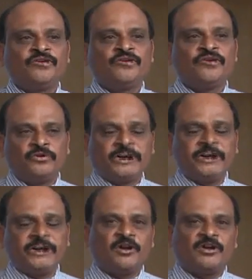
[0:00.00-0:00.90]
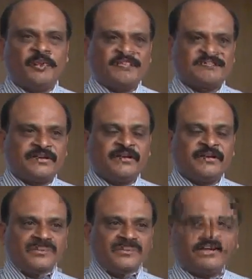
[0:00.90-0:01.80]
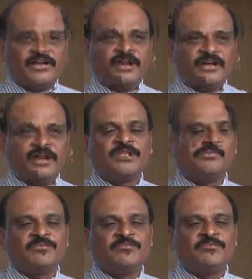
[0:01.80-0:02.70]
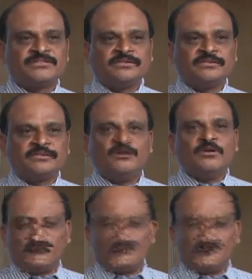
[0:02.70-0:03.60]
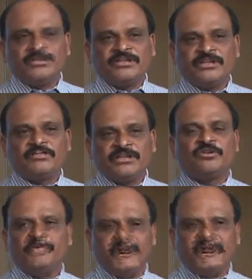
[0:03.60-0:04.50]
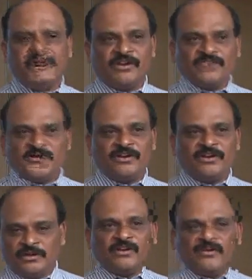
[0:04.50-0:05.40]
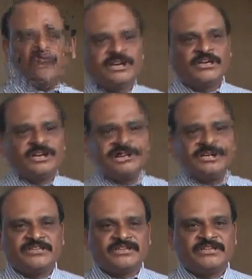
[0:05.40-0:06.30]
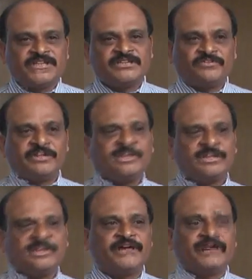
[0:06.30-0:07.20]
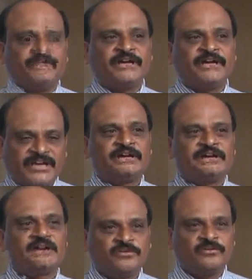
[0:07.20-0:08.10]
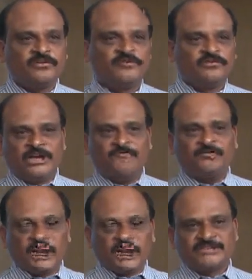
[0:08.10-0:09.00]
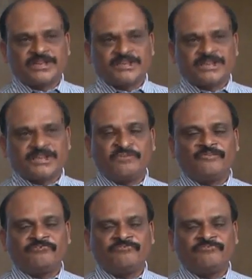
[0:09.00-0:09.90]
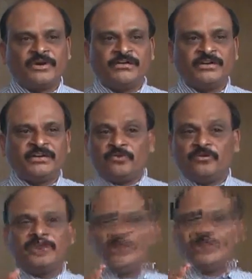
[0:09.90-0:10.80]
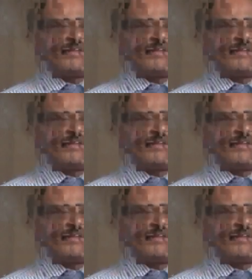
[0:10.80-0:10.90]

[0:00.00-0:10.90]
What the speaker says: to put it into our basket and also show them the returns. But only thing you have got to be a bit careful. Looking at the present scenario of 3 years taxation rule, debt products have to be offered looking at